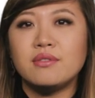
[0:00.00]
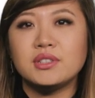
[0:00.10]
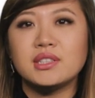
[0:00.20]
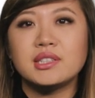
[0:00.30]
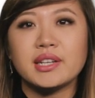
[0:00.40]

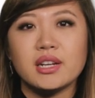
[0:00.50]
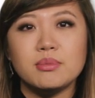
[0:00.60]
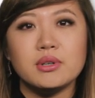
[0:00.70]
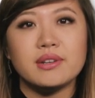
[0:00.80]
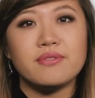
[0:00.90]
For
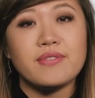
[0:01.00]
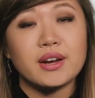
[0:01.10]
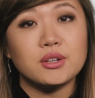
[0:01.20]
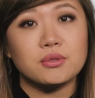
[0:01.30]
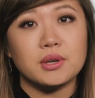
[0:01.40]
sustainable and
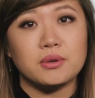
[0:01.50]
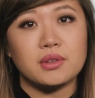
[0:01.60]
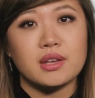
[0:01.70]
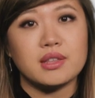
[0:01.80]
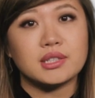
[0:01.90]
fair
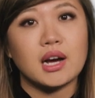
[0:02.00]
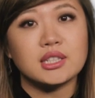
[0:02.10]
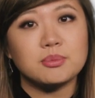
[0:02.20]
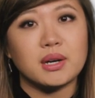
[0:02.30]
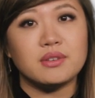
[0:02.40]
growth in this
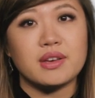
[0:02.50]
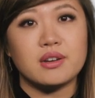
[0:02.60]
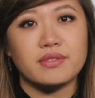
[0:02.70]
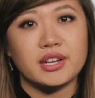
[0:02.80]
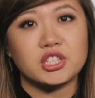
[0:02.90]
hotspot of
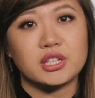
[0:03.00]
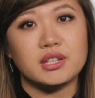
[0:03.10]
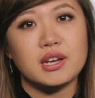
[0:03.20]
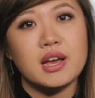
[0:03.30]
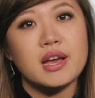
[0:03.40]

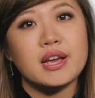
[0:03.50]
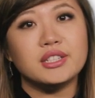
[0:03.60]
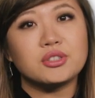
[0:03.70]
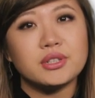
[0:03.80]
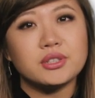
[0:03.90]
innovation,
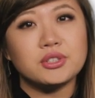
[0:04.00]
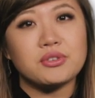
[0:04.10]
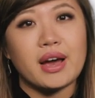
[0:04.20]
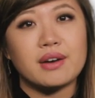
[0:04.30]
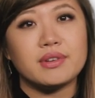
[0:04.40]
it's critical
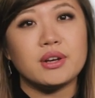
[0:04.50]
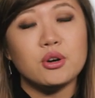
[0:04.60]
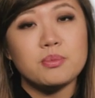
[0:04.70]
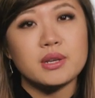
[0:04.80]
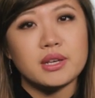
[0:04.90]
to have an
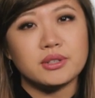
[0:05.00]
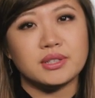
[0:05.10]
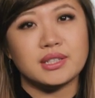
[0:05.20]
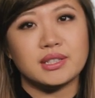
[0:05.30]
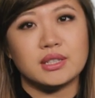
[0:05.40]
open
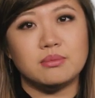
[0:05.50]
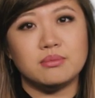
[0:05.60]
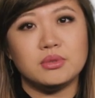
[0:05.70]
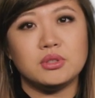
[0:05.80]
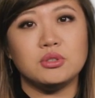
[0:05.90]

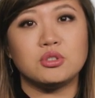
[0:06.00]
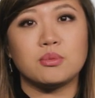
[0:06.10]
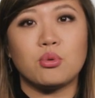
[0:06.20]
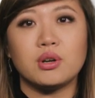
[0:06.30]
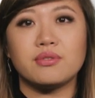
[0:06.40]
ecosystem to
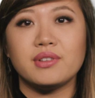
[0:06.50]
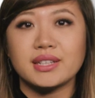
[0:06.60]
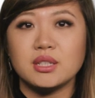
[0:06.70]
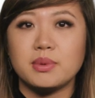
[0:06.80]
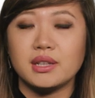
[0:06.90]
support
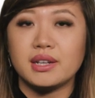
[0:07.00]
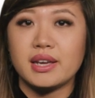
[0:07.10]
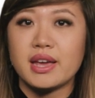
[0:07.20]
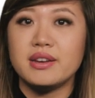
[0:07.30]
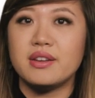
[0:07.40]

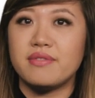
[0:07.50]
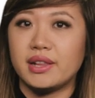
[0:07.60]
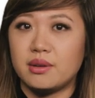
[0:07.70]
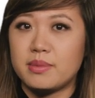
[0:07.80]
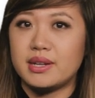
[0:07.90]
flexibility in
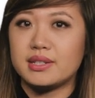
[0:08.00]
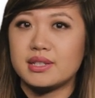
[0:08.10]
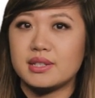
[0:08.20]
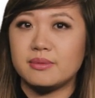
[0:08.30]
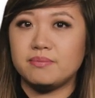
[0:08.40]

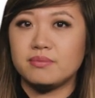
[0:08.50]
development.